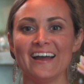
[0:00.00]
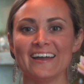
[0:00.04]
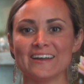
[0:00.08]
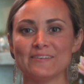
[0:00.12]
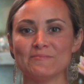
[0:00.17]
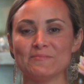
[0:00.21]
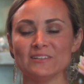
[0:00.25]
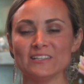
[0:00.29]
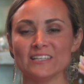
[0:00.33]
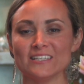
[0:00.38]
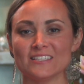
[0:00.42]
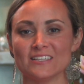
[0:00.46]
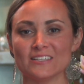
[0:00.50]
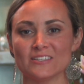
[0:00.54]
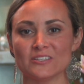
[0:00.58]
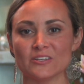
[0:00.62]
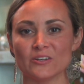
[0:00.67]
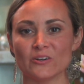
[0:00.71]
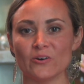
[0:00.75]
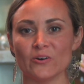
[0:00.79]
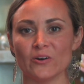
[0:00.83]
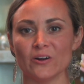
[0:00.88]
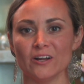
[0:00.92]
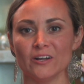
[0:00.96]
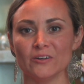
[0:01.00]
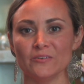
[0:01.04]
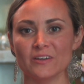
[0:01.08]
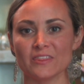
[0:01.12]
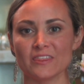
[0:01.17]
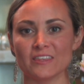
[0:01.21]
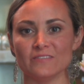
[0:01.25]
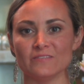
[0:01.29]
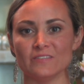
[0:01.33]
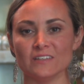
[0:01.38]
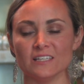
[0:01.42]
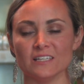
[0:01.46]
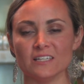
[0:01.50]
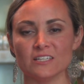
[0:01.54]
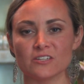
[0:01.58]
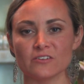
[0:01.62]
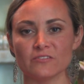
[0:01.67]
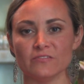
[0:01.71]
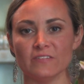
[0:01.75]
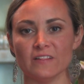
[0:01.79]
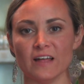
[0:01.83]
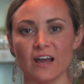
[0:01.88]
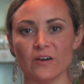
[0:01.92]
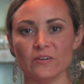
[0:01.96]
I'm Melissa Seykora with A Village
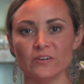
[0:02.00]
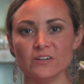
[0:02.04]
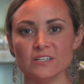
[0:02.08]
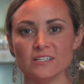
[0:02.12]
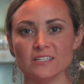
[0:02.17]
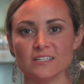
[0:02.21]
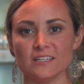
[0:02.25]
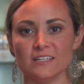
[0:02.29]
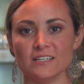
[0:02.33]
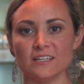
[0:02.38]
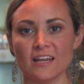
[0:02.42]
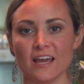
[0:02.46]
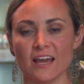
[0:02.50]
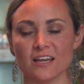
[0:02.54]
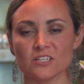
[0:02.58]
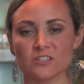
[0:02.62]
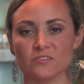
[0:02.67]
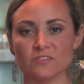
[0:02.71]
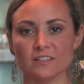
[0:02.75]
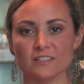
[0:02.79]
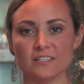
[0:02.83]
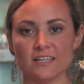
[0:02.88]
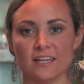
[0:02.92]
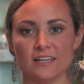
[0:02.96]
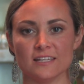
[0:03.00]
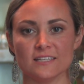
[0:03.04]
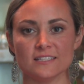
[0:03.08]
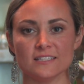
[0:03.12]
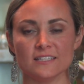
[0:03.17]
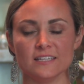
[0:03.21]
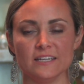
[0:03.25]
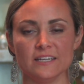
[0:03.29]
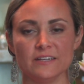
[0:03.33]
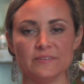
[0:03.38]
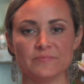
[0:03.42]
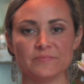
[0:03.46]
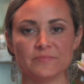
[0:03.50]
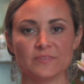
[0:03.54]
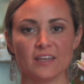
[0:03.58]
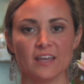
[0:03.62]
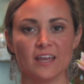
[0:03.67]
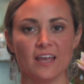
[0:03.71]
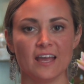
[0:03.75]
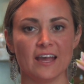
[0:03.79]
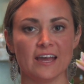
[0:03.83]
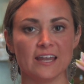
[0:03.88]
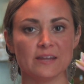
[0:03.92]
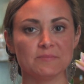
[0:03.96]
of Flowers in Nashville, Tennessee.
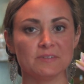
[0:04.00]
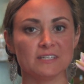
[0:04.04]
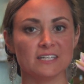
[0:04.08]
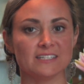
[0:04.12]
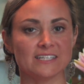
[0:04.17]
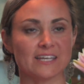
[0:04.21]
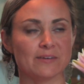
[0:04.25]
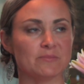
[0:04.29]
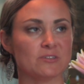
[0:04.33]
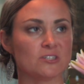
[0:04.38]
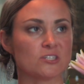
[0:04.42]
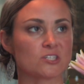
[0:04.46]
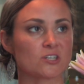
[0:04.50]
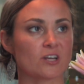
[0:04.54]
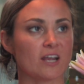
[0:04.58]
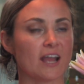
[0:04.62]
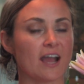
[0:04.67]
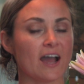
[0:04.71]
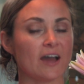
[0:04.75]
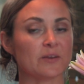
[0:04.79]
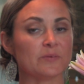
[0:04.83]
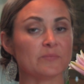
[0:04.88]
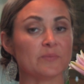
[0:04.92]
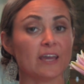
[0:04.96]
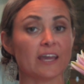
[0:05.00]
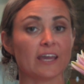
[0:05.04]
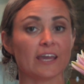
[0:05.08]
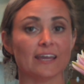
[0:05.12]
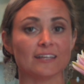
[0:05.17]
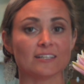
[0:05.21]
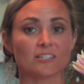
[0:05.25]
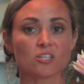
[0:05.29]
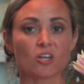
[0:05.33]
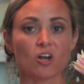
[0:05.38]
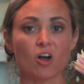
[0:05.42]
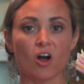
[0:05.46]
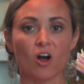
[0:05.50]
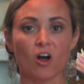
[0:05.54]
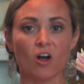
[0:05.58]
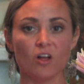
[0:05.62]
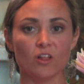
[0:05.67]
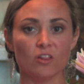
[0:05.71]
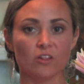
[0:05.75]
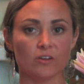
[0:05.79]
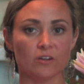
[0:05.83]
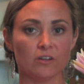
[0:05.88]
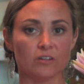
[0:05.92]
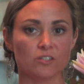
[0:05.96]
I'm going to demonstrate how to make a
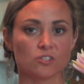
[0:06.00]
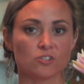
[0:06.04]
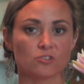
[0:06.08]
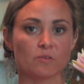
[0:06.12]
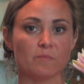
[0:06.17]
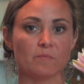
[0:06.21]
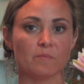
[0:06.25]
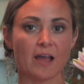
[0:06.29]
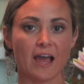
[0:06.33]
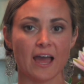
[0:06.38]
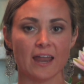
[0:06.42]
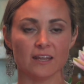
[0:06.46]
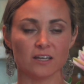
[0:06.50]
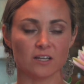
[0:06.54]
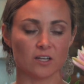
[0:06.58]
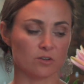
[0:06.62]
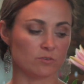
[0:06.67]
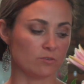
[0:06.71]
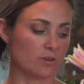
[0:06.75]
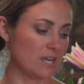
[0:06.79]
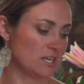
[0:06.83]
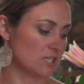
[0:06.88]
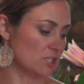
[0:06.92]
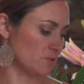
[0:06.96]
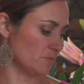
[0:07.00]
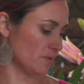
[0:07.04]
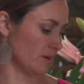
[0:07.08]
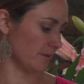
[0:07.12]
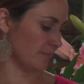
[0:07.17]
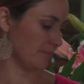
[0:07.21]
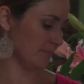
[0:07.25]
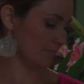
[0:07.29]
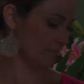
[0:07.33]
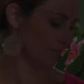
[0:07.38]
tall, dramatic arrangement.